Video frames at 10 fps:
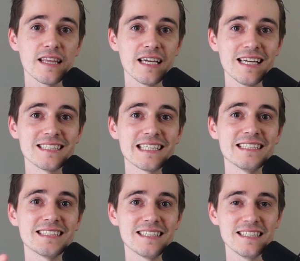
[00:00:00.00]
thing is
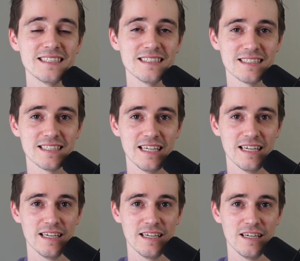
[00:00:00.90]

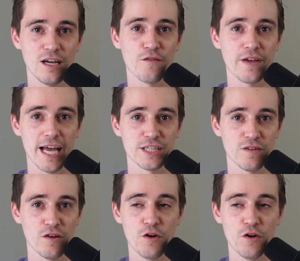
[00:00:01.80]
consistency of cash flow.